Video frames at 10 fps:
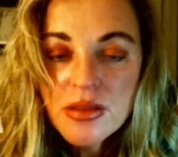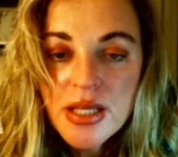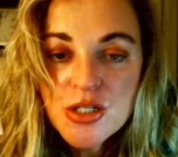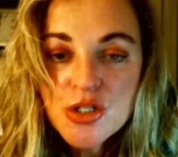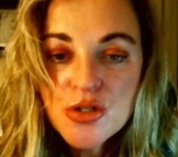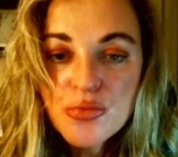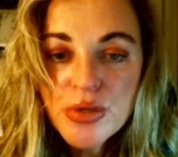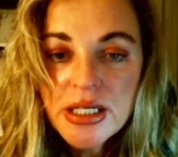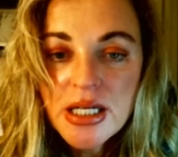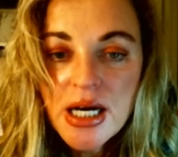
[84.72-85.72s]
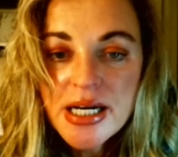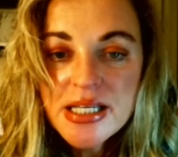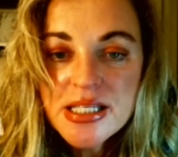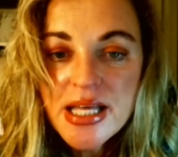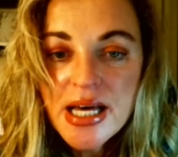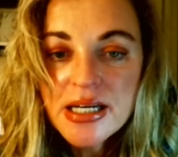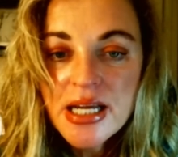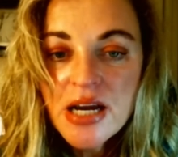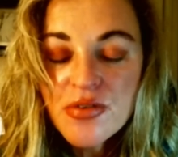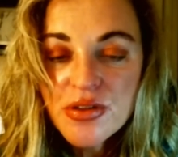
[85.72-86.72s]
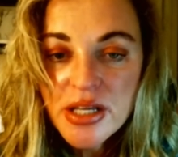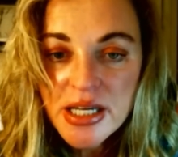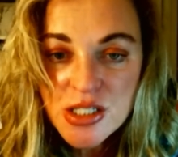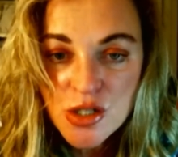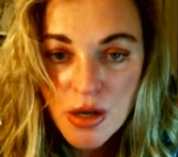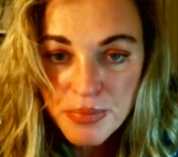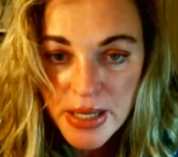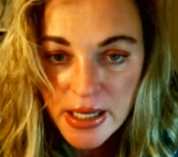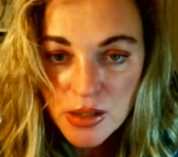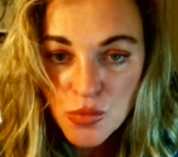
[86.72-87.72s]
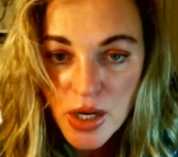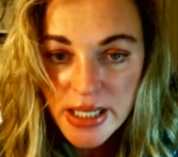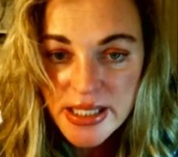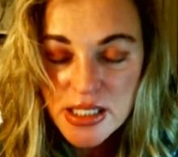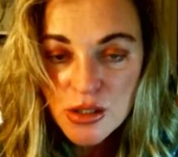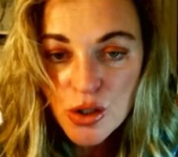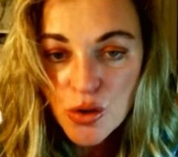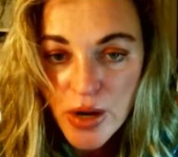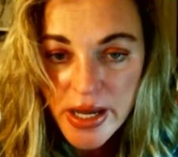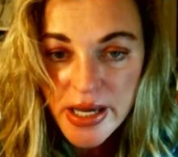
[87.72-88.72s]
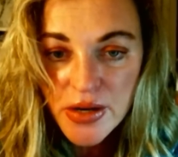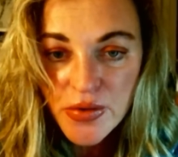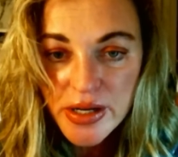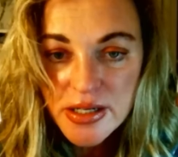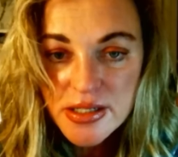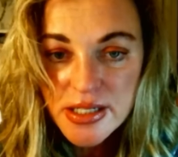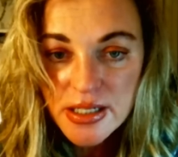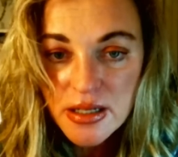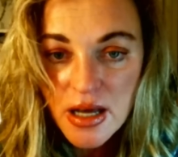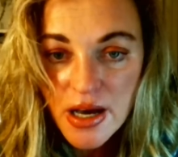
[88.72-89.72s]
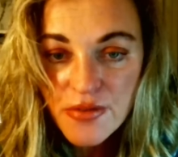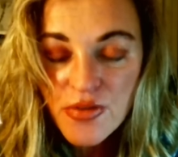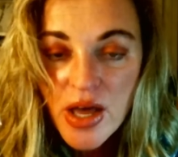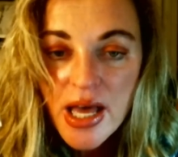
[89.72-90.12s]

that you realize that everything is not black and white. There's a lot of gray areas in life.